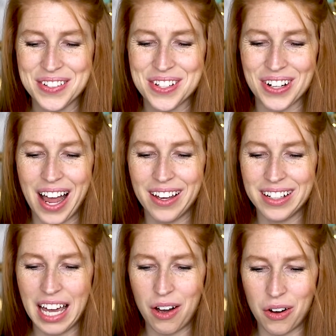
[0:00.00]
Try
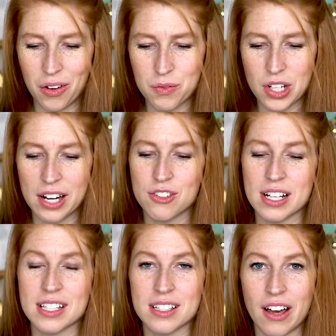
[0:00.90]
on at home. Try your
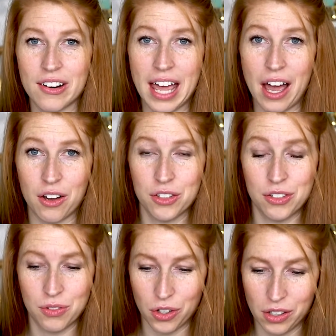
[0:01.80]
dresses on at
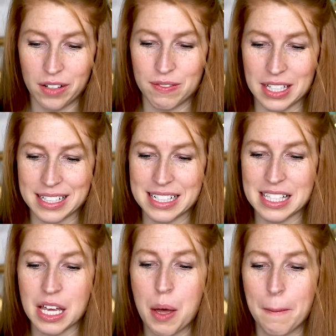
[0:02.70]
your
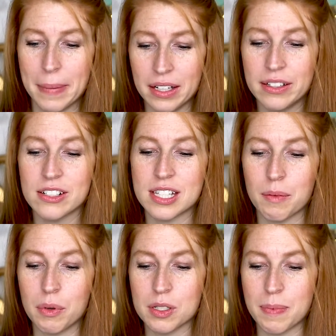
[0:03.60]
convenience. Mail your
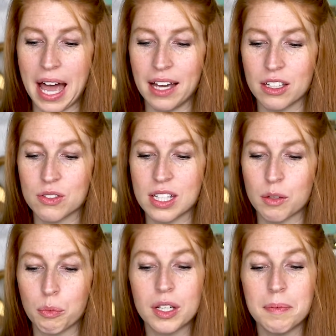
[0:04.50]
samples back using
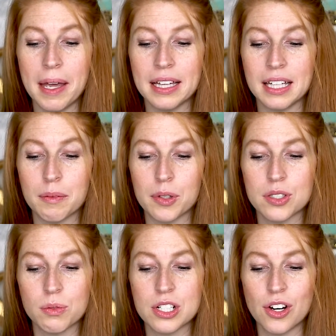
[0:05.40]
the prepaid
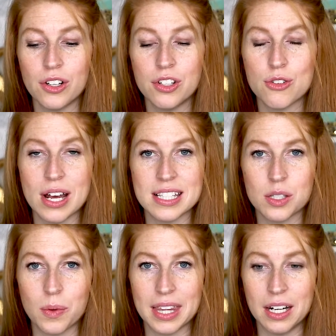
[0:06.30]
labels. Return your
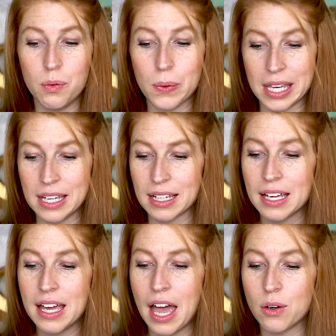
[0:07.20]
dresses within a week
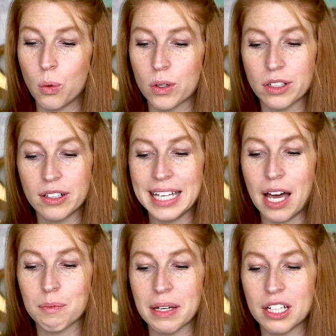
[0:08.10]
and order your
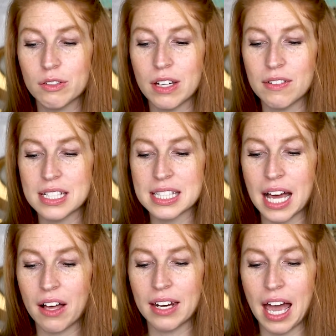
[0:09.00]
gown. Pick your favorite
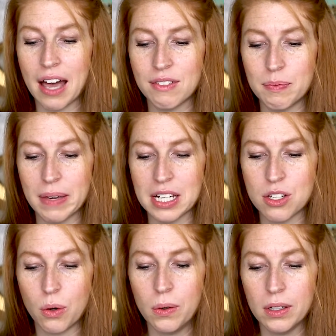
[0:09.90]
style and have it made
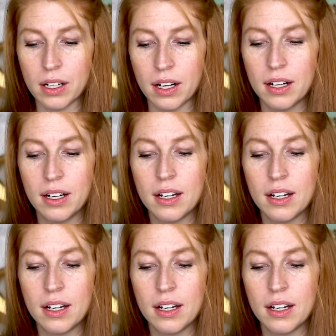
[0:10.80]
to order.